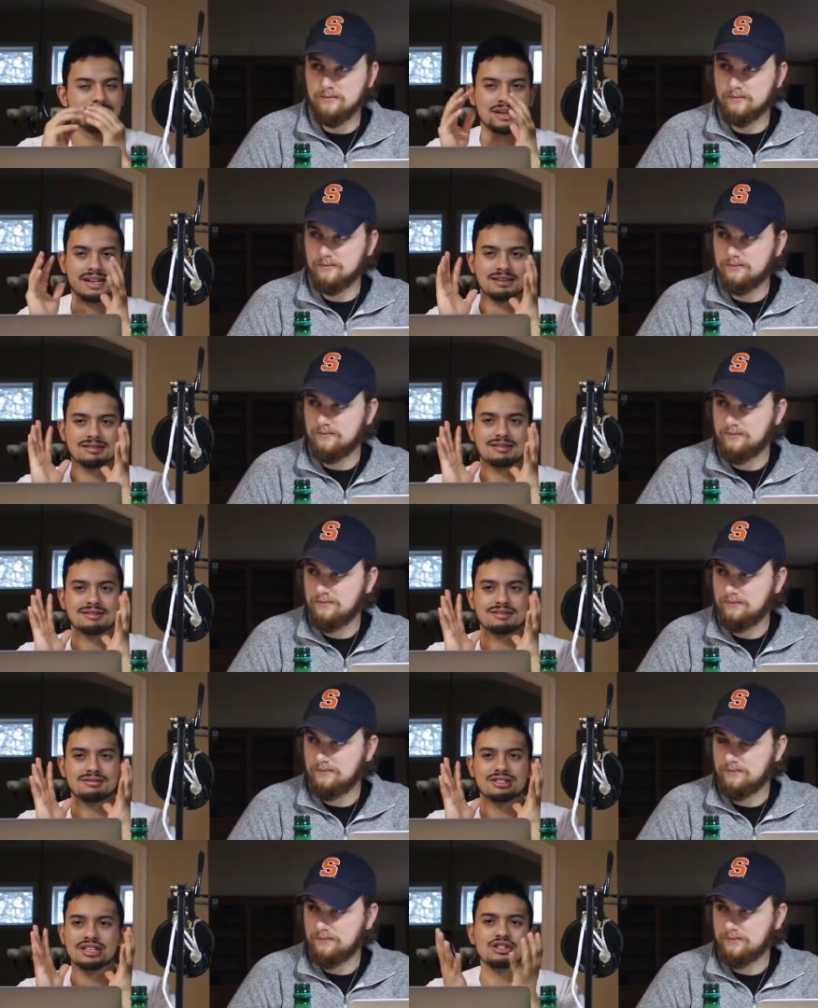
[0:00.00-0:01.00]
Speaker 1: like
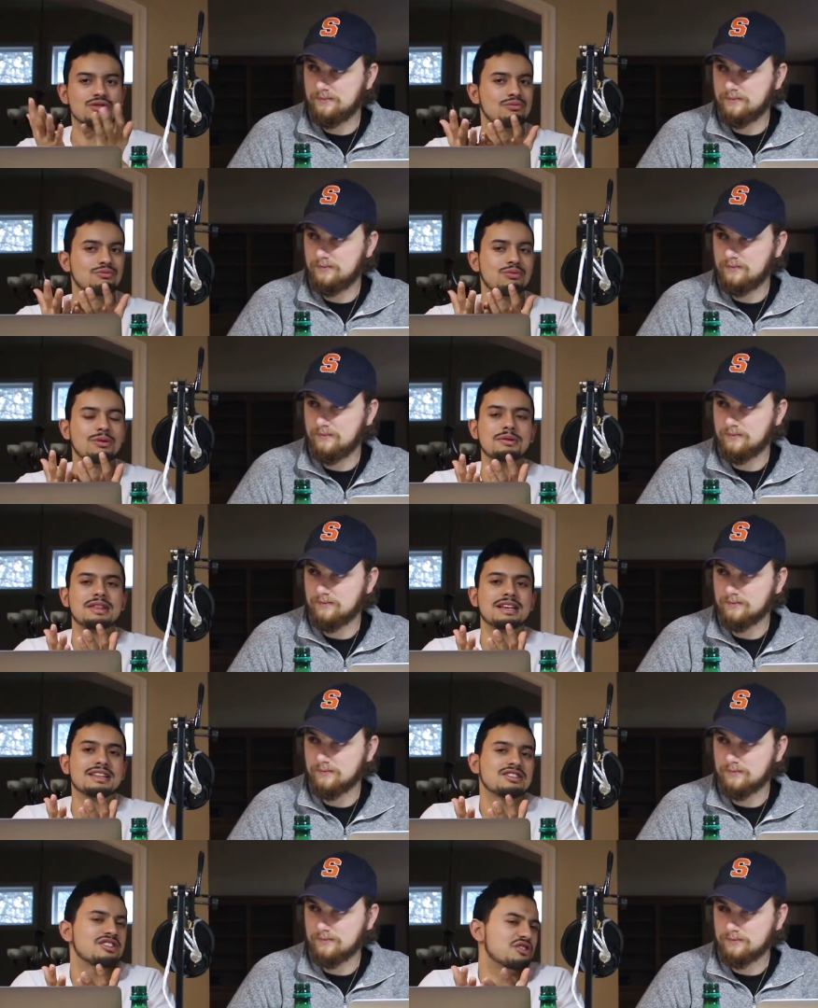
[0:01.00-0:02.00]
situ? What do we think of
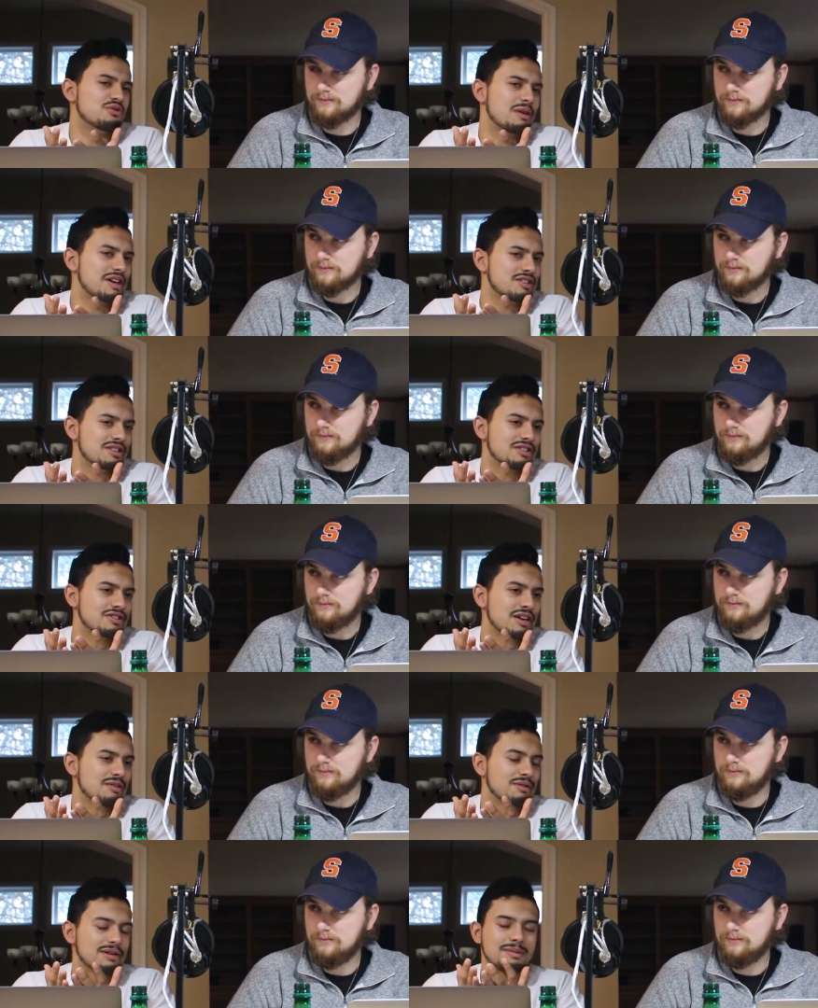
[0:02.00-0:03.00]
the situation in
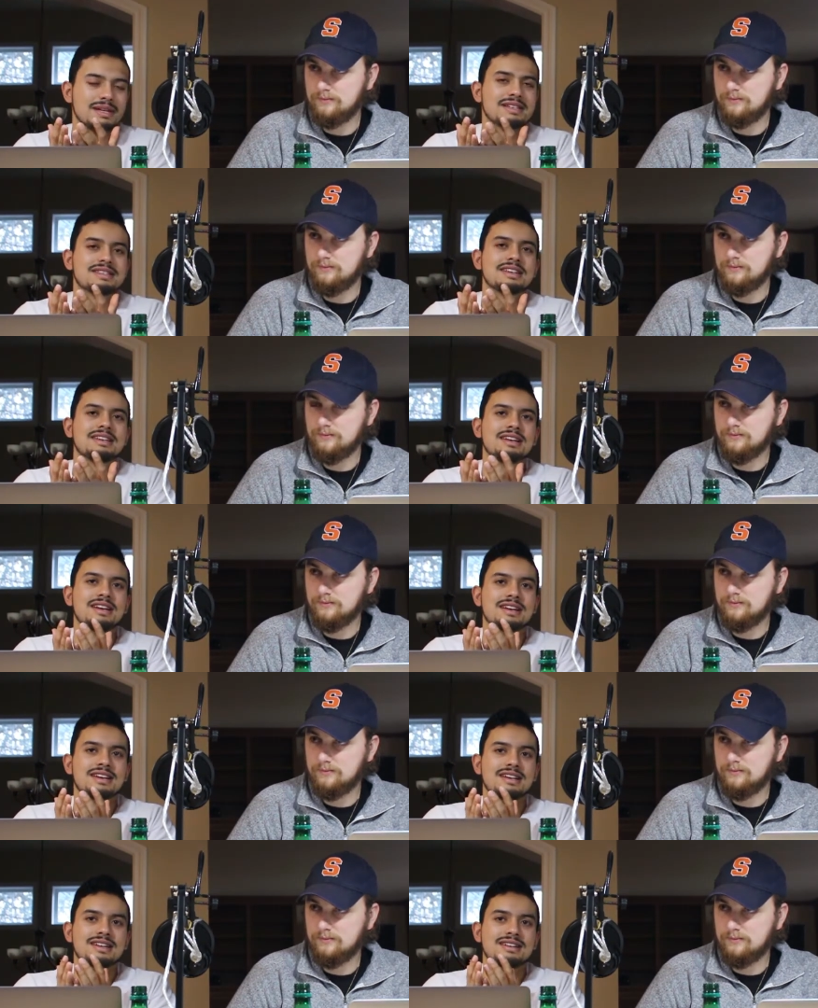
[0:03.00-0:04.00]
general? I mean, is it
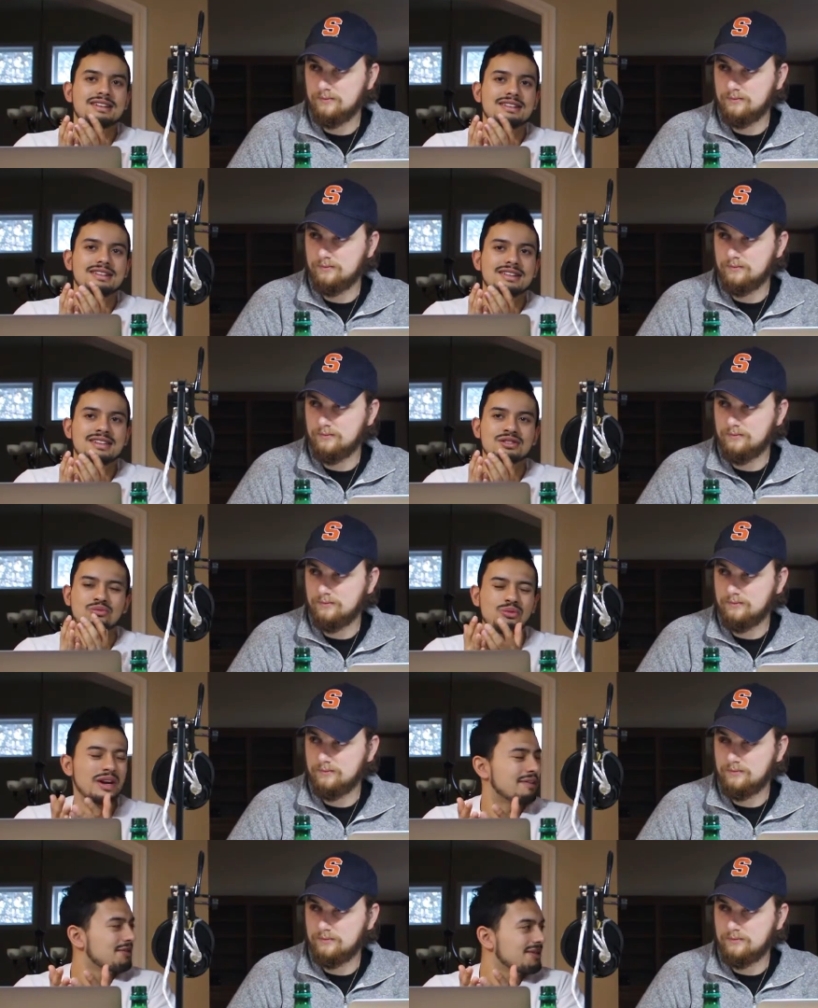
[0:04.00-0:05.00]
is it
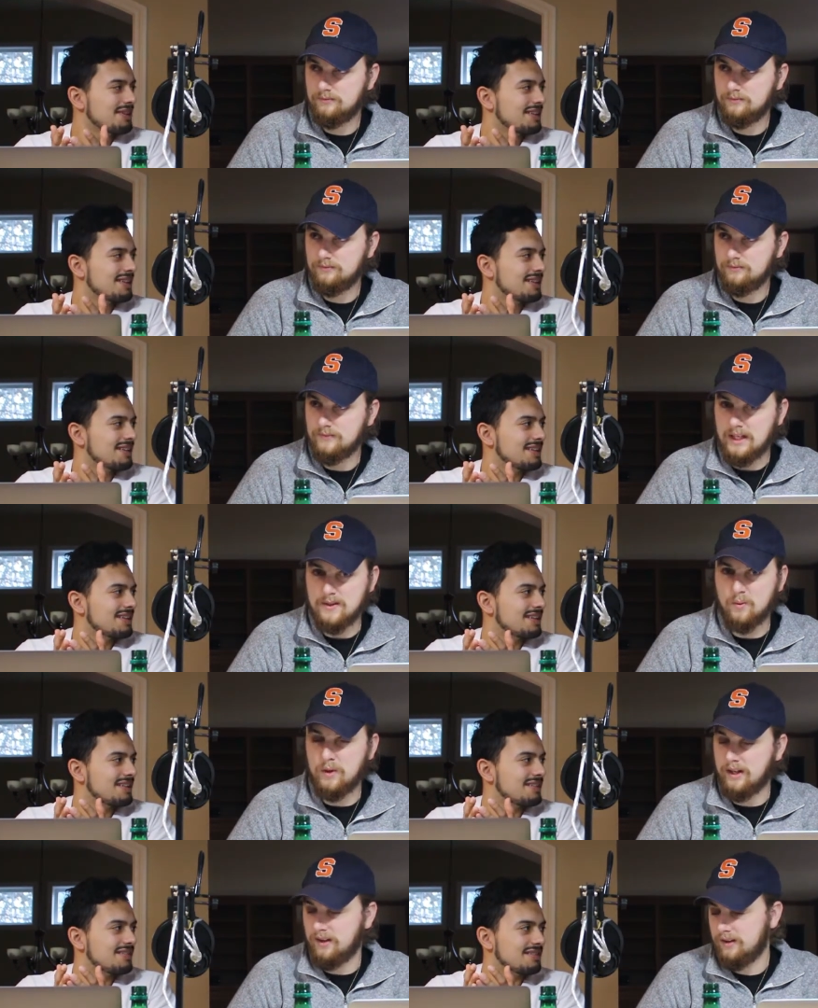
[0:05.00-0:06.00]
weird?
Speaker 2: It's
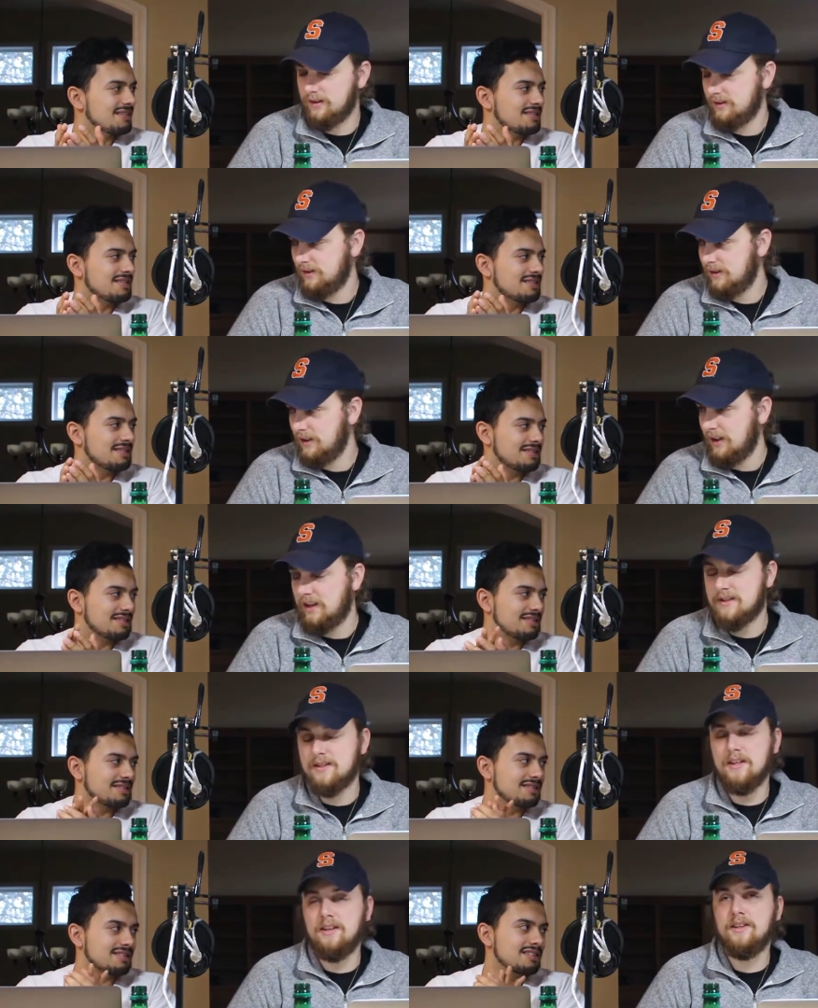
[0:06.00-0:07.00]
weird,
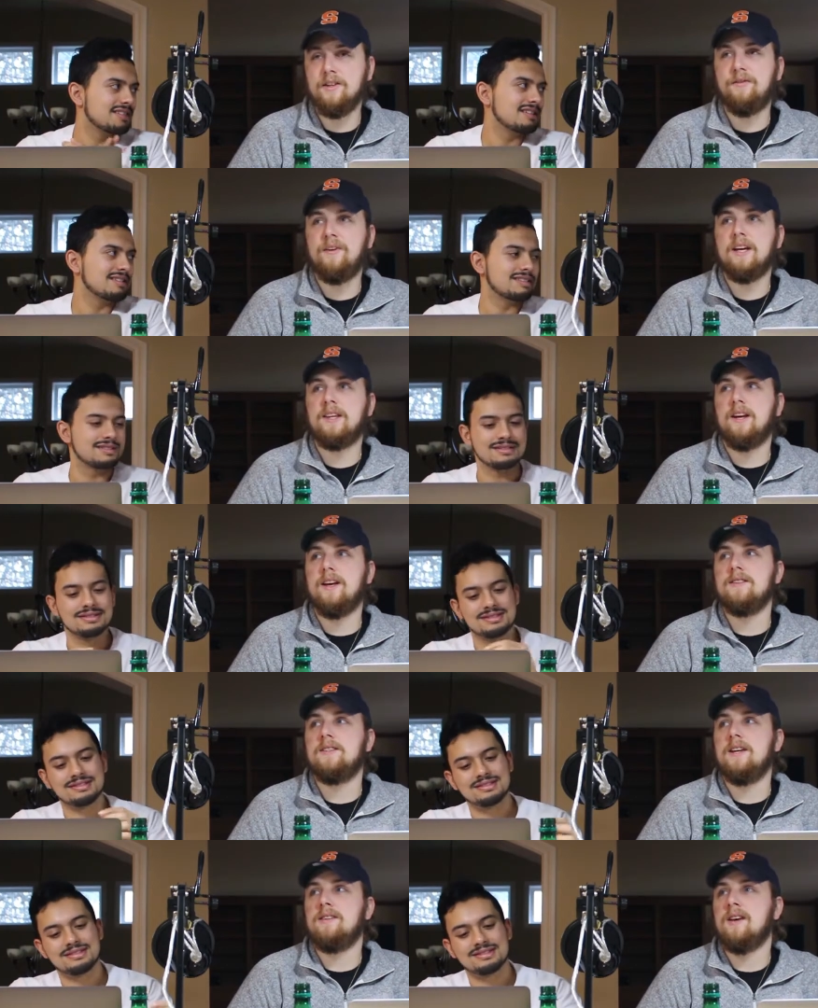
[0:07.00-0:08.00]
considering the fact that
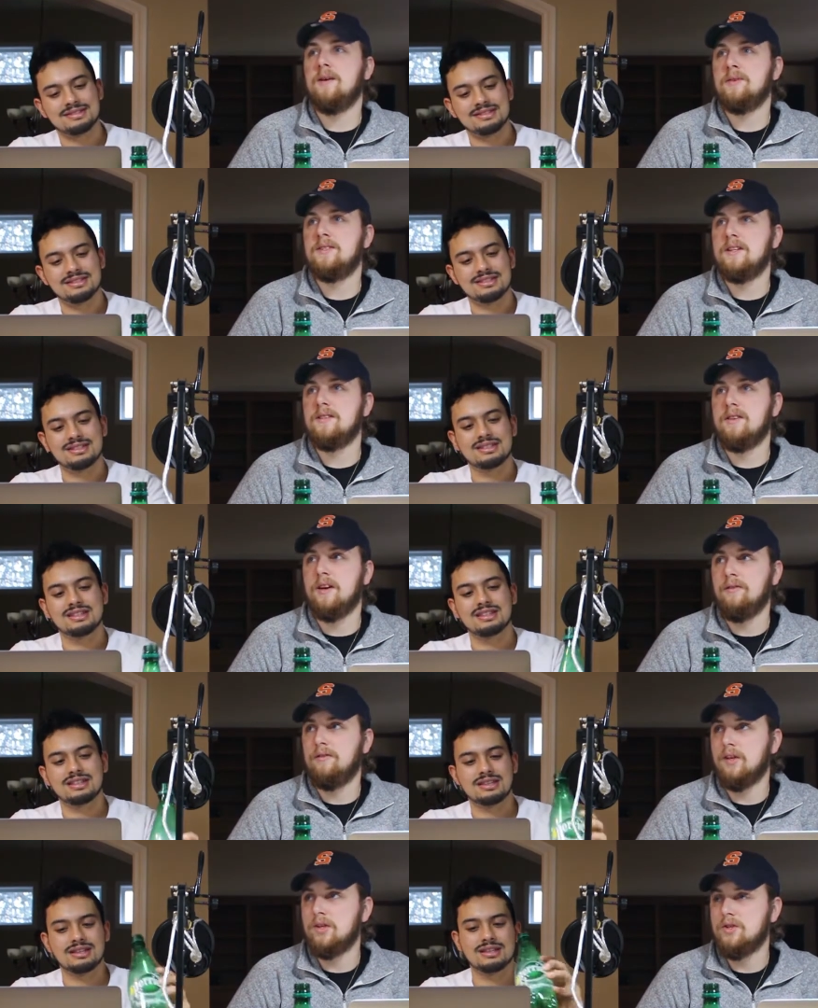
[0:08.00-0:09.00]
Isaiah Thomas has done
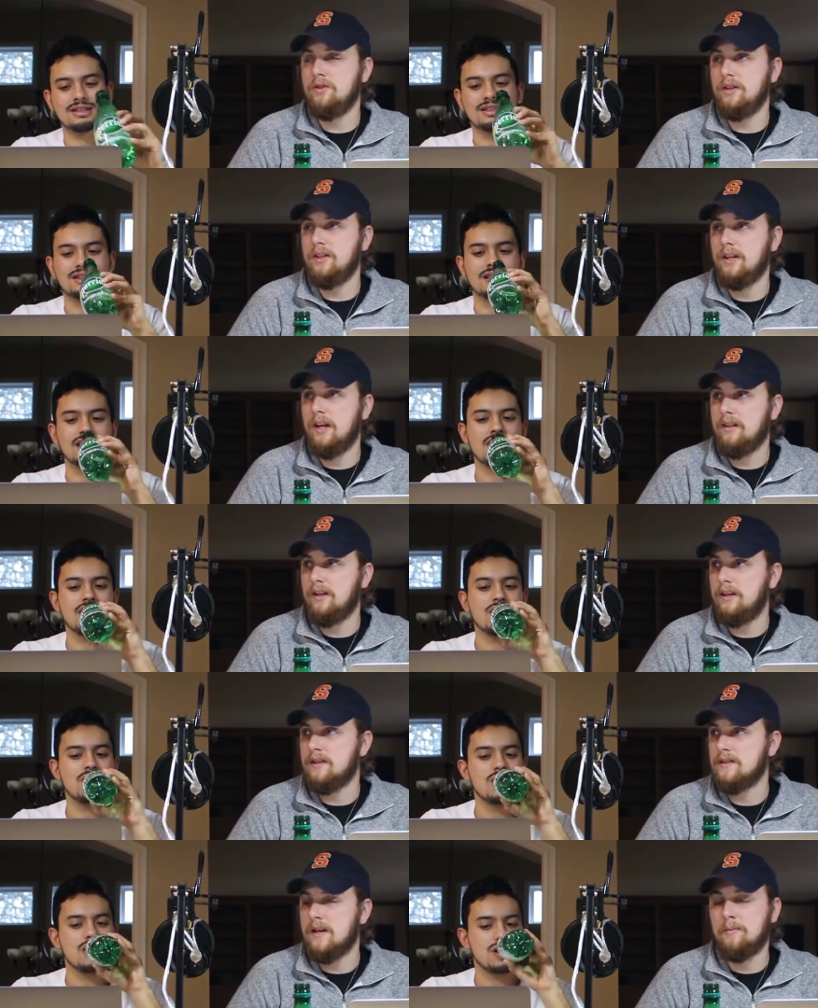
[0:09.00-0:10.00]
virtually nothing
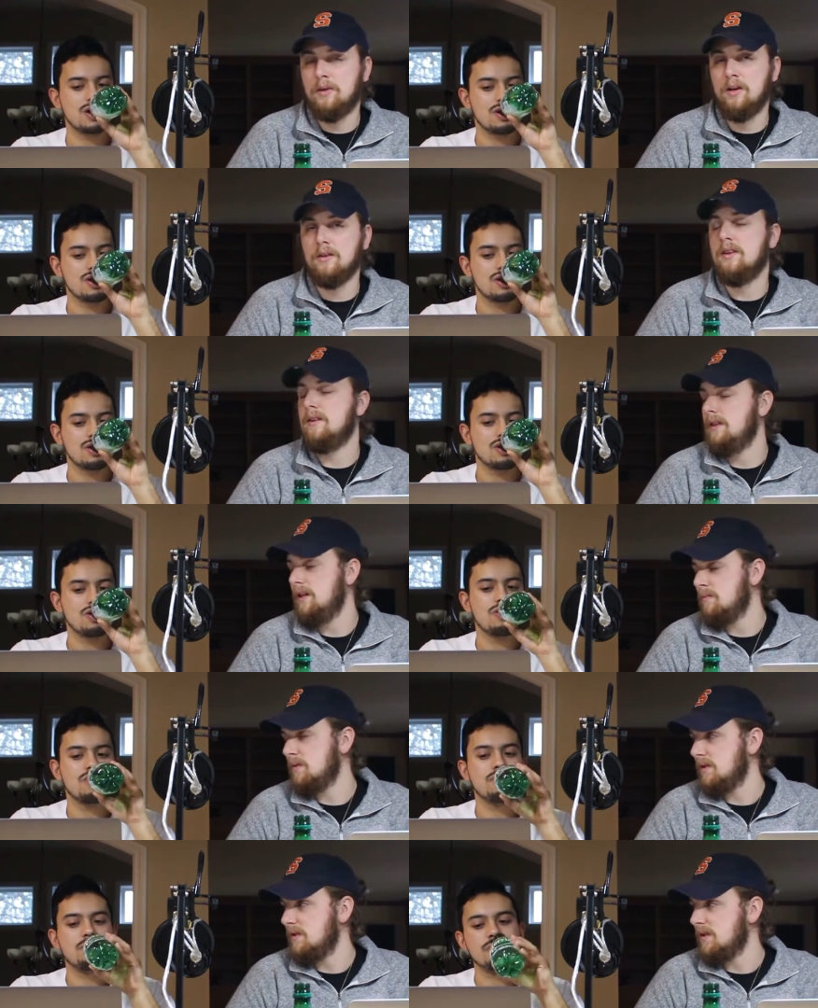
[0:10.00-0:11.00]
except hurt the team
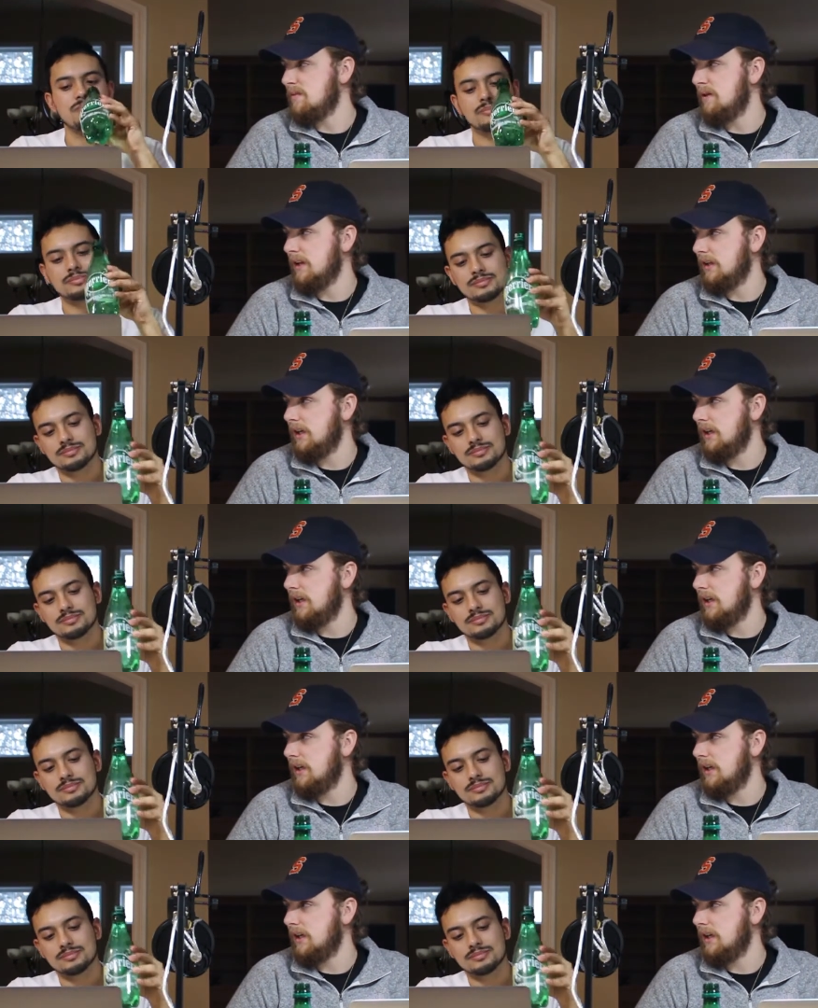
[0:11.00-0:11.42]
since he's been